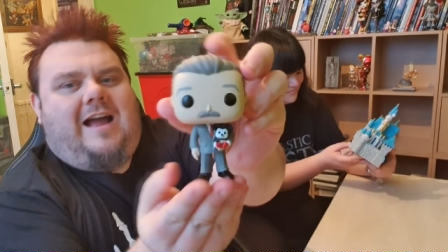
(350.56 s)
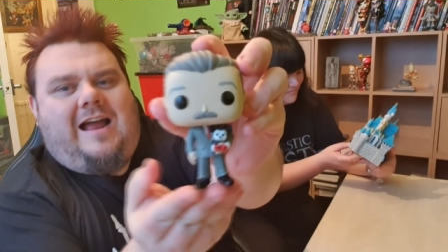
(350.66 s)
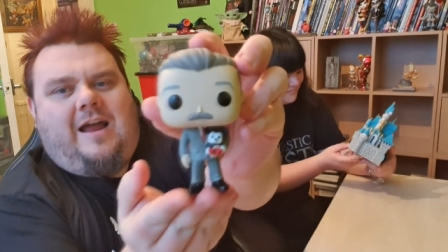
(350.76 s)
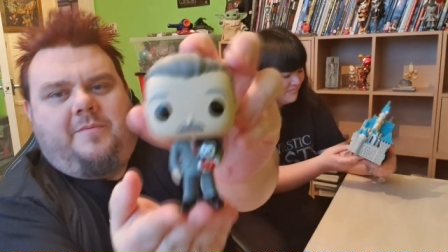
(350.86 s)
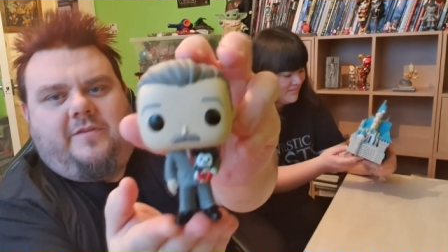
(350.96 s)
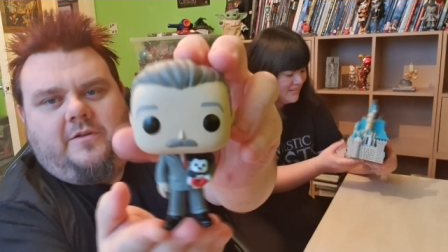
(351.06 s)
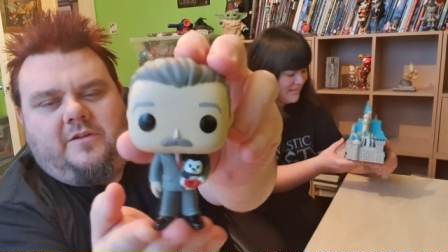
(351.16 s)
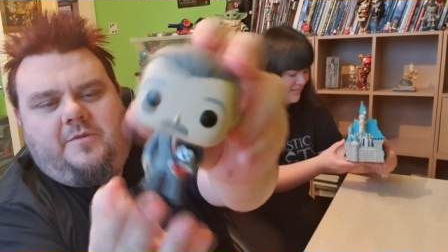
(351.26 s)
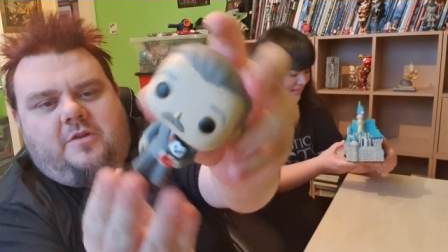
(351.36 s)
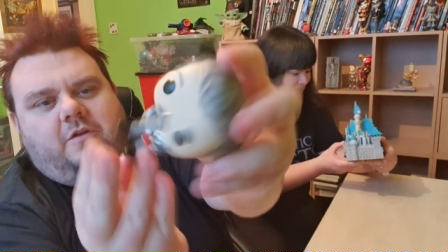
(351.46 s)

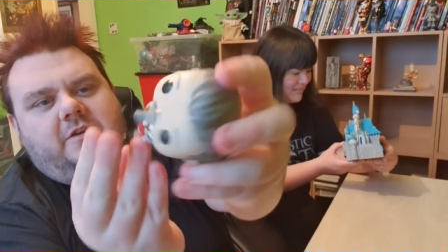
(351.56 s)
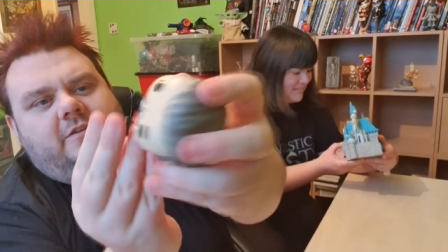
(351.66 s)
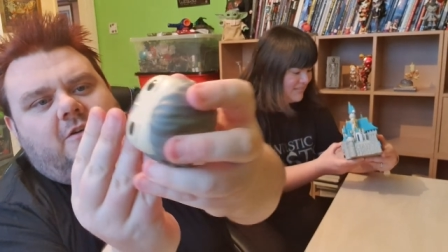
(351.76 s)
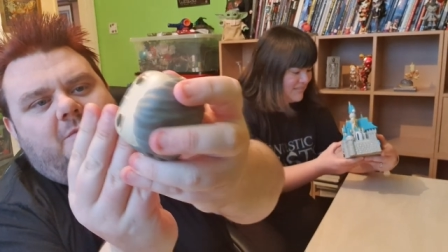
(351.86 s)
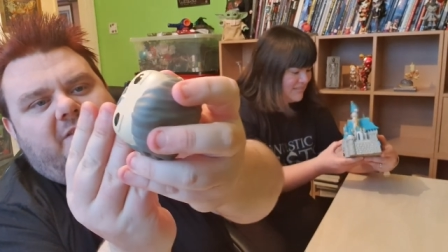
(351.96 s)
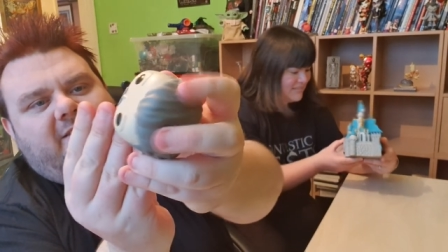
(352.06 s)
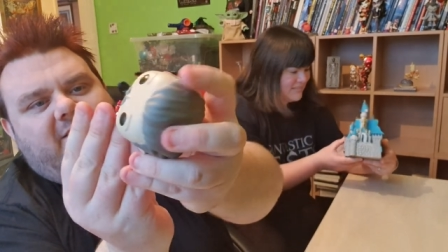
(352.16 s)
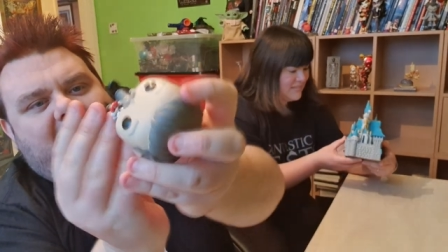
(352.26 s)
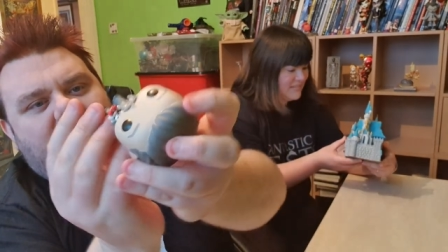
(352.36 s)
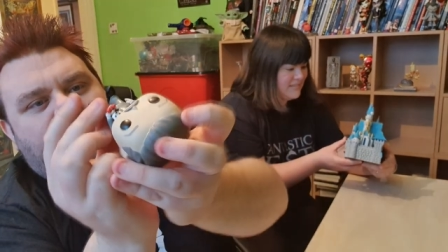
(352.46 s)
absolutely beautiful. It doesn't come with a
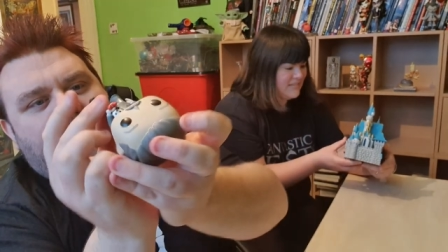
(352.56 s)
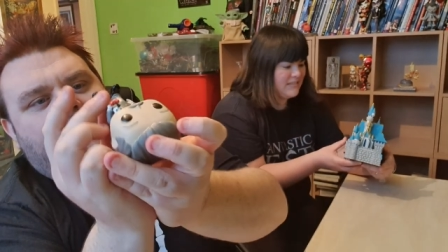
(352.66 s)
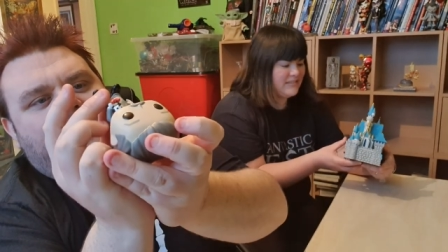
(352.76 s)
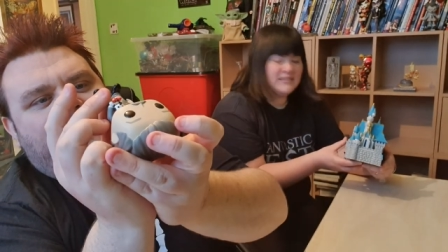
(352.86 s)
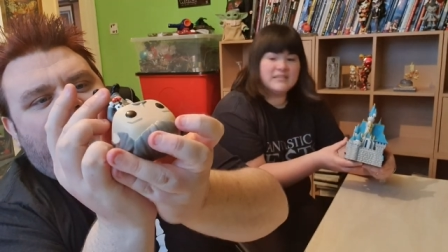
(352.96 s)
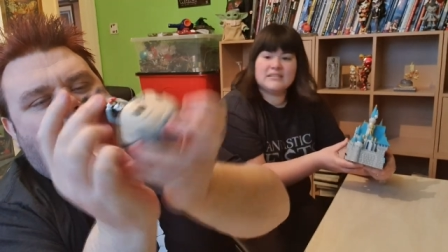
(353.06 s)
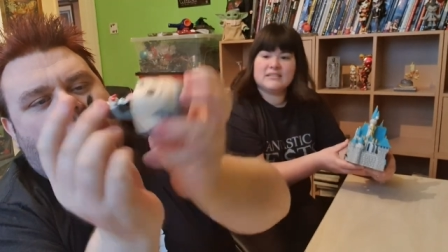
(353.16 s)
stand and it doesn't actually have